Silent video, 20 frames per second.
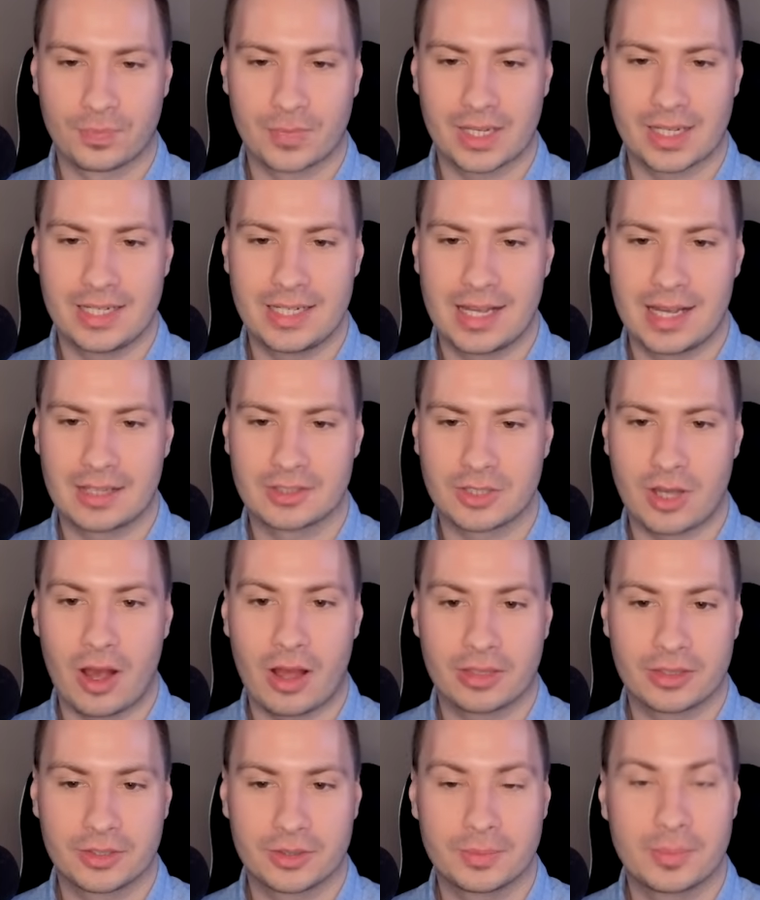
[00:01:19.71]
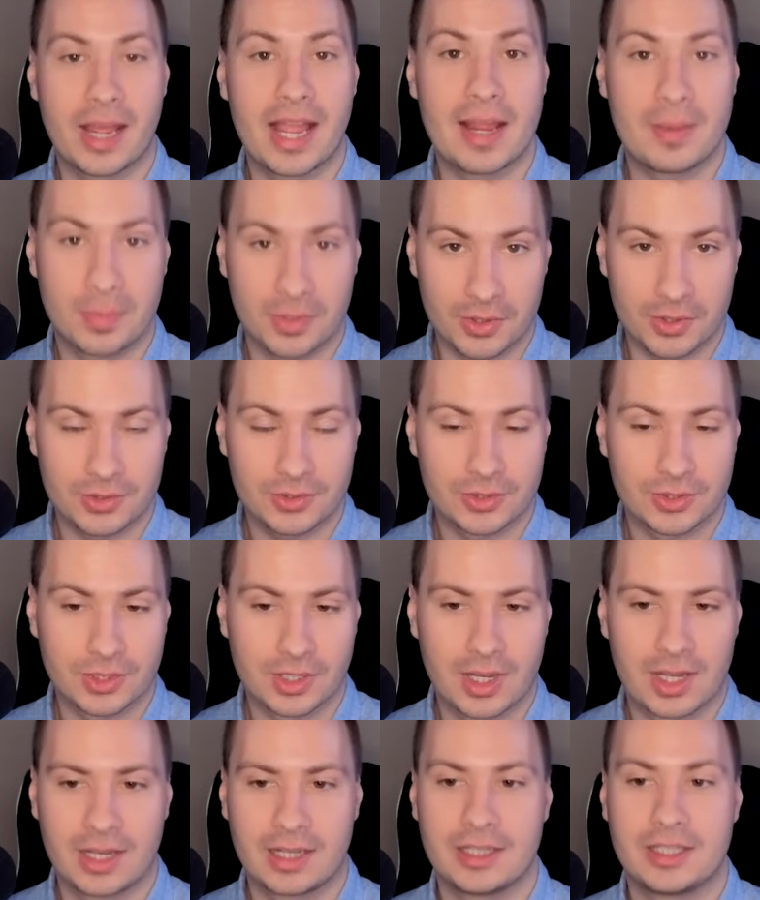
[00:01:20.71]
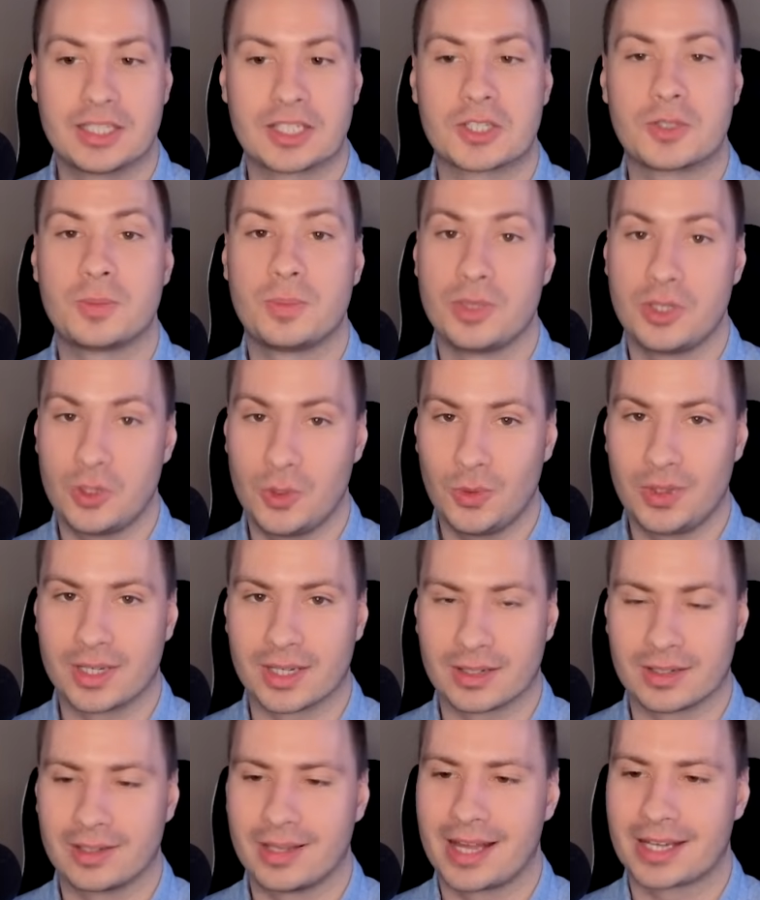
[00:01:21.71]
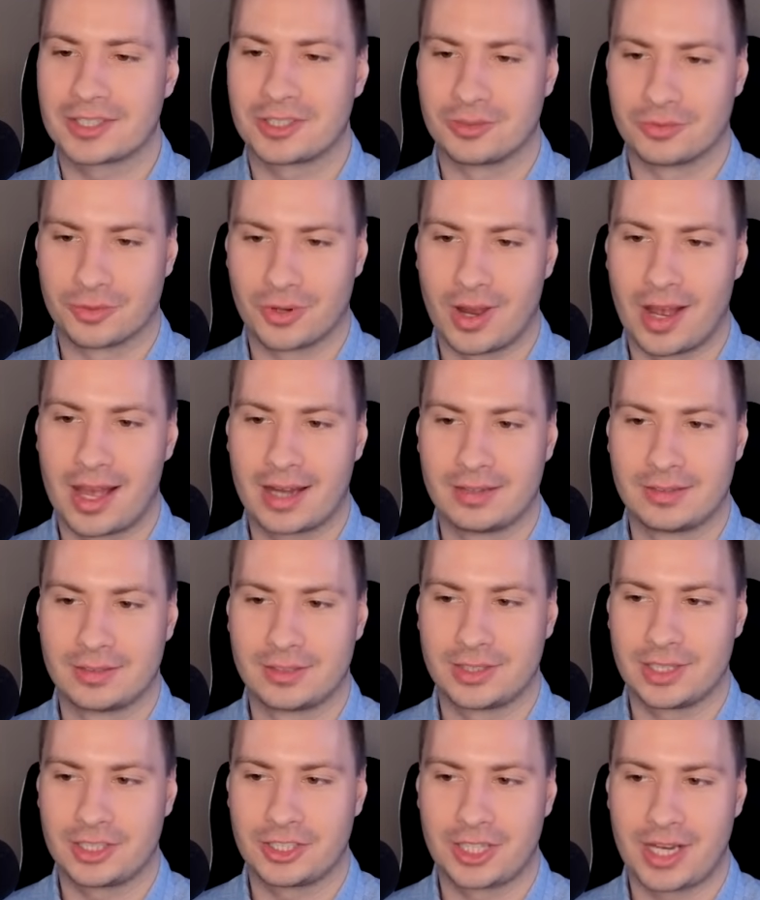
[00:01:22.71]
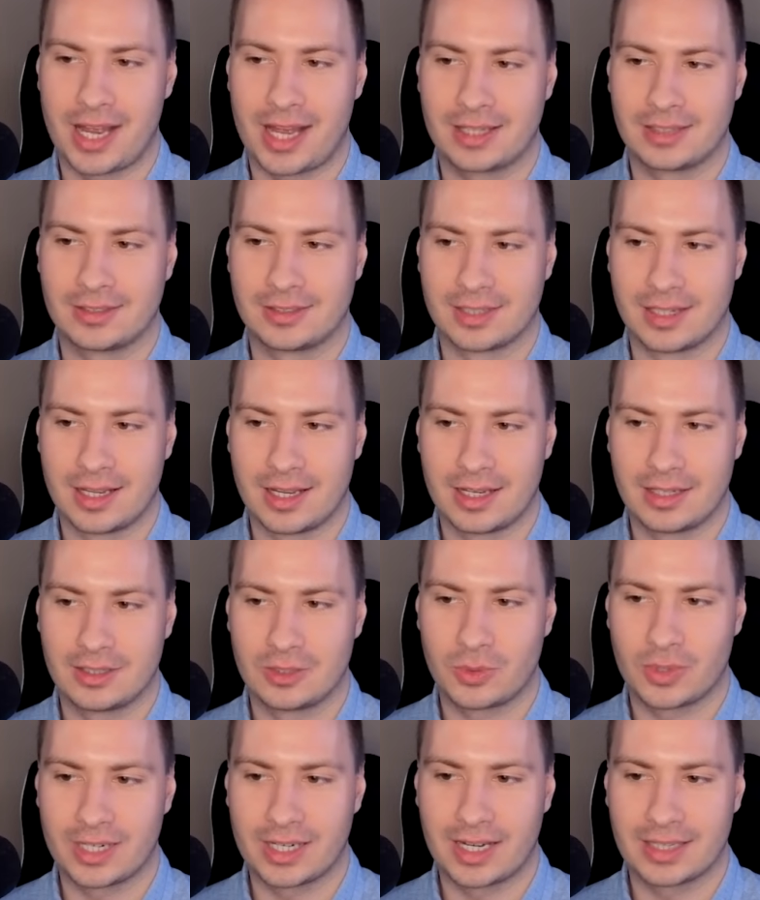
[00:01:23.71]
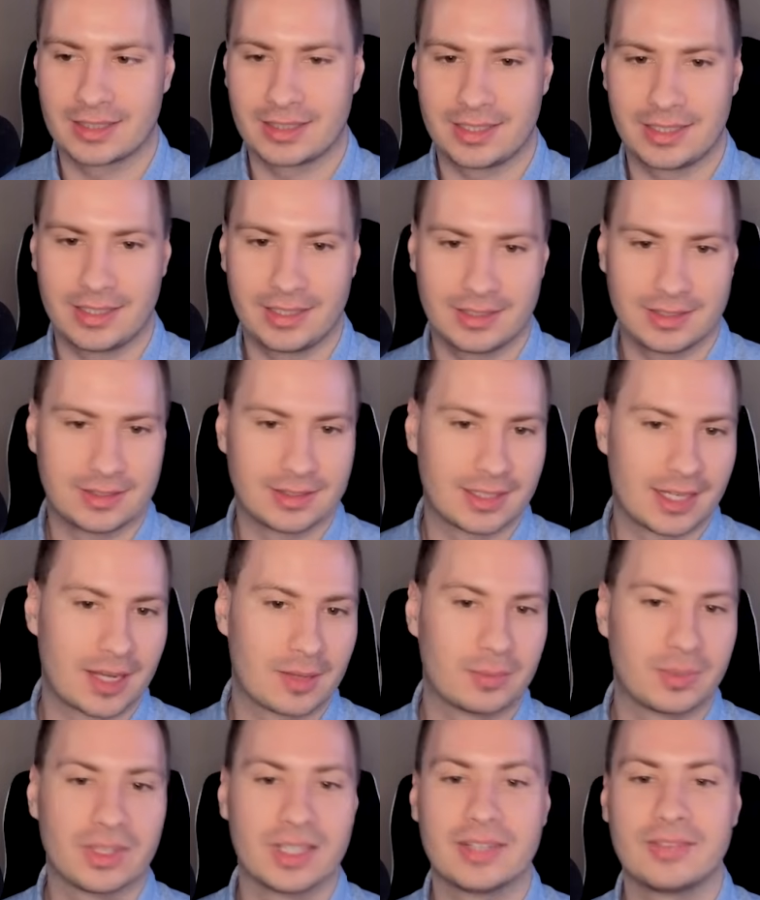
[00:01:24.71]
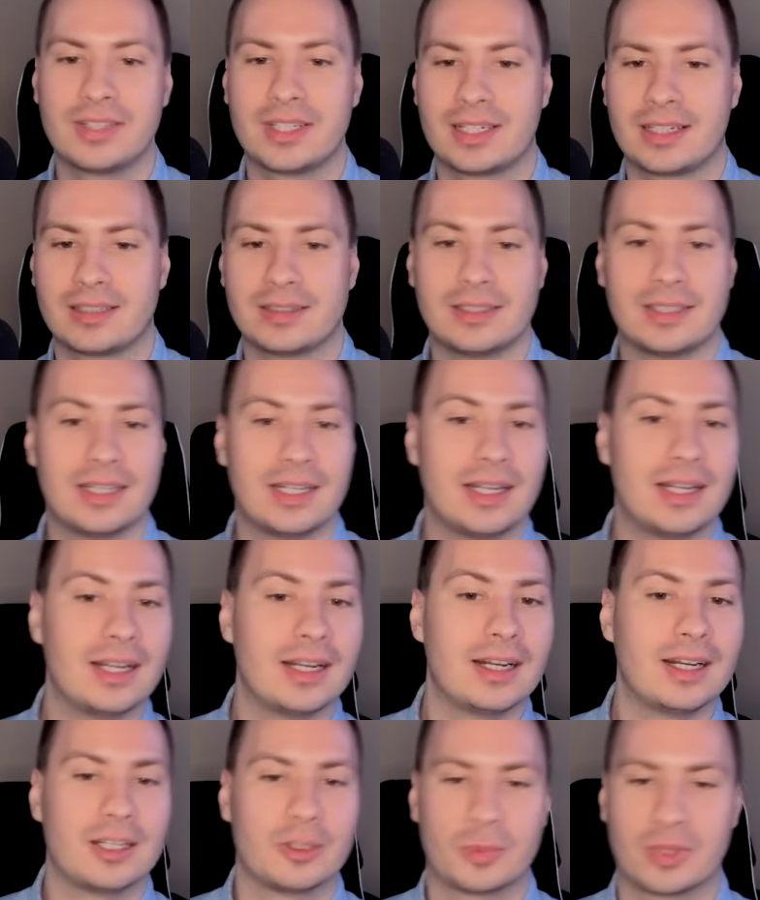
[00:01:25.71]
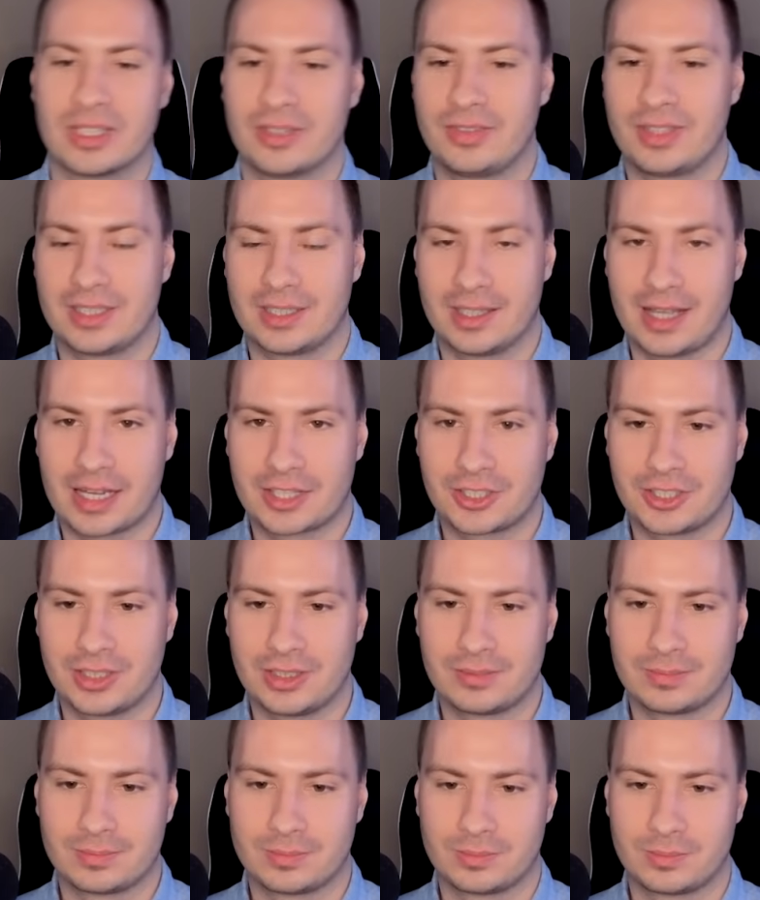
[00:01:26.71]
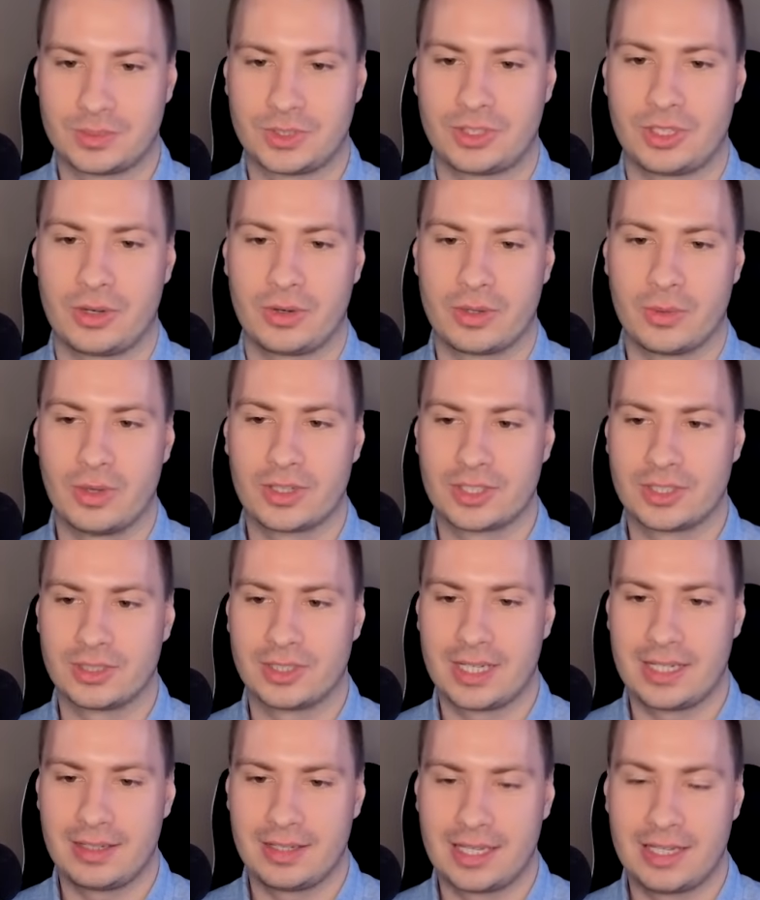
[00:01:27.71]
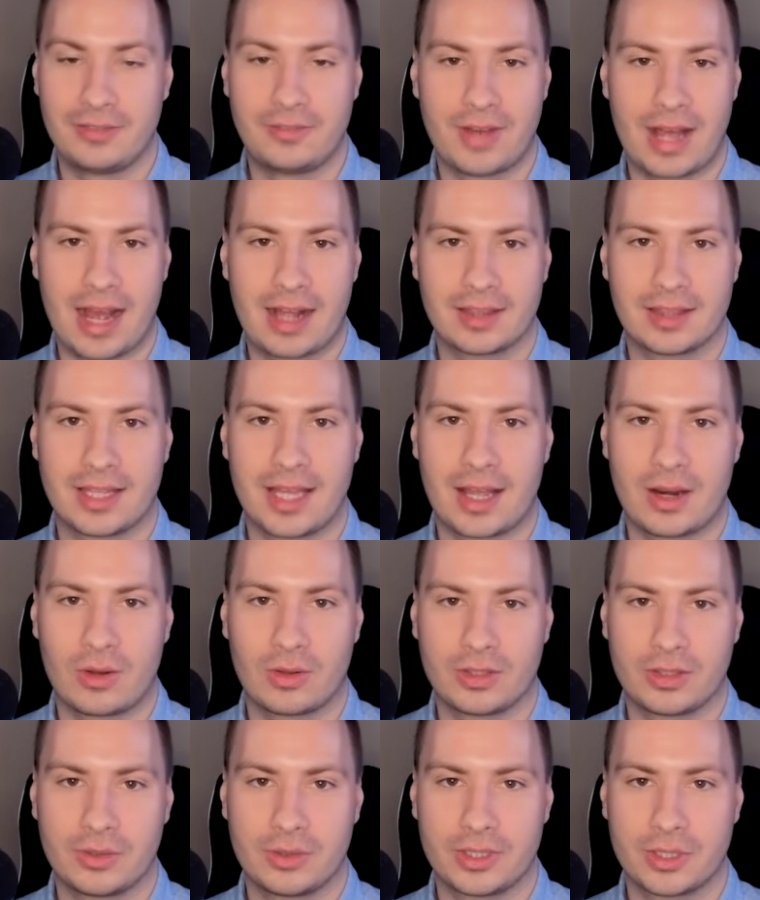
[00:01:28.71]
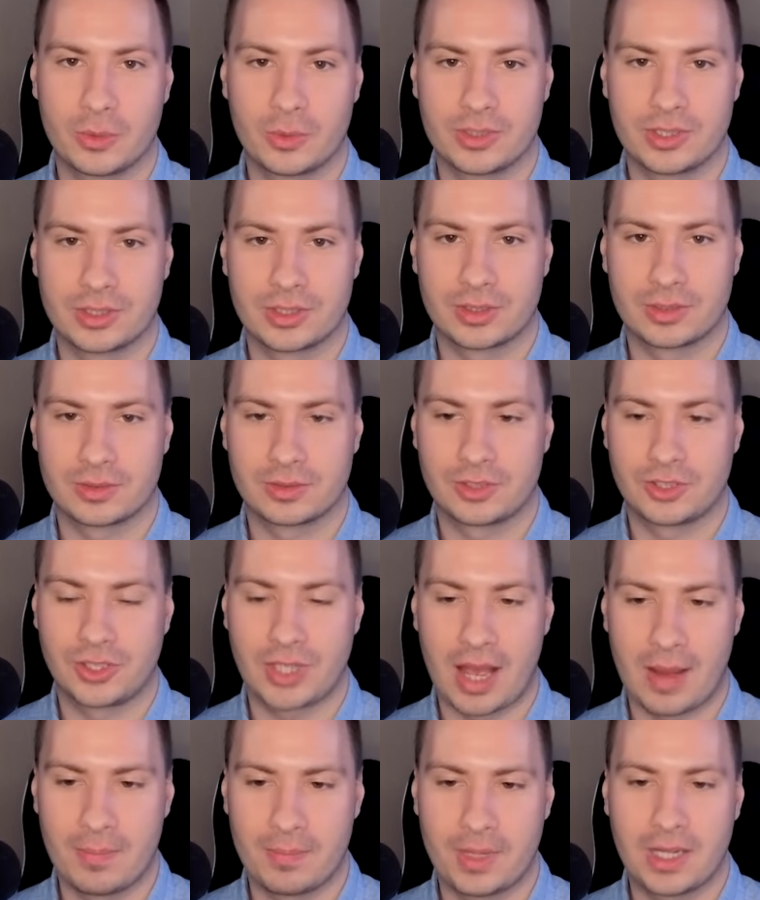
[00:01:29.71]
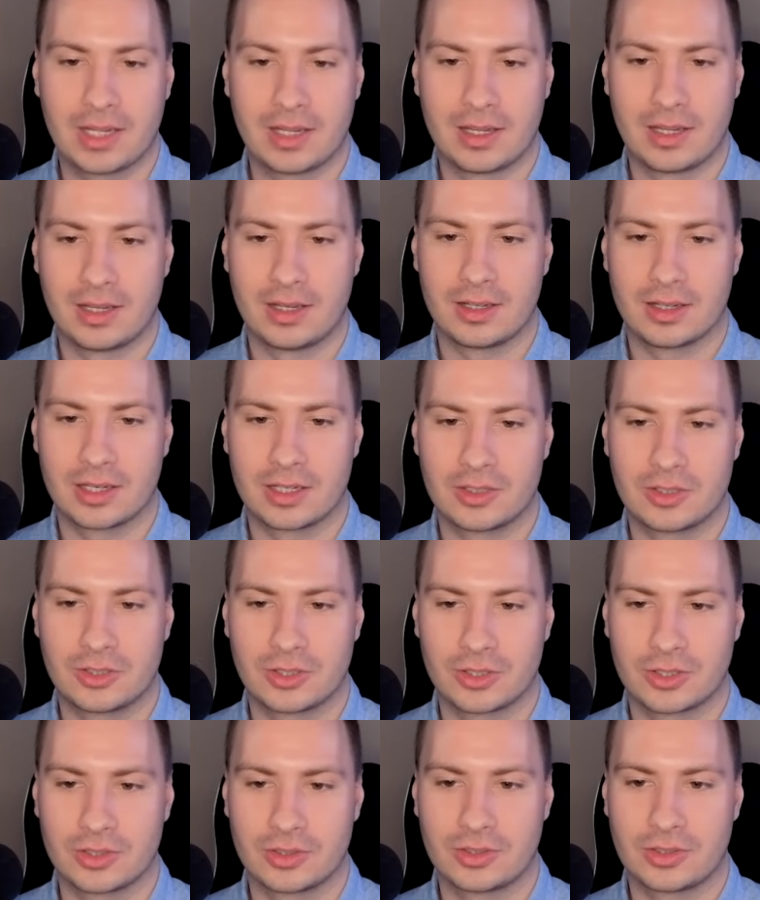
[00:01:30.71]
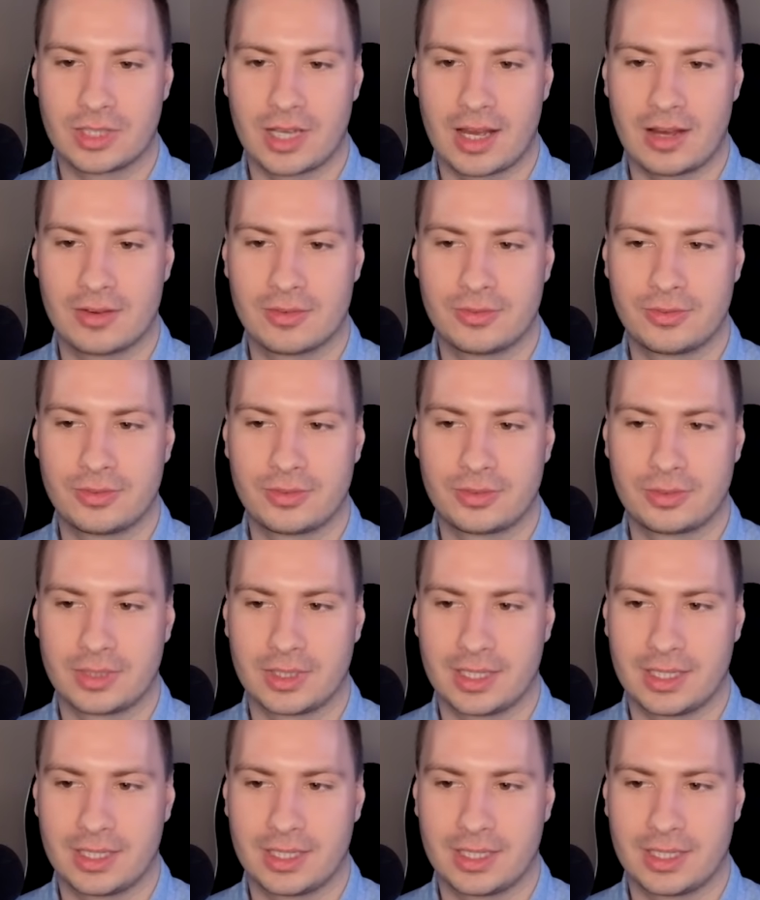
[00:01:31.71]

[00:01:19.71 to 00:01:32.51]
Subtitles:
He has authored papers disputing election fraud, such as 2019's Bolivian election. So it wasn't, he found that although there was some concerns of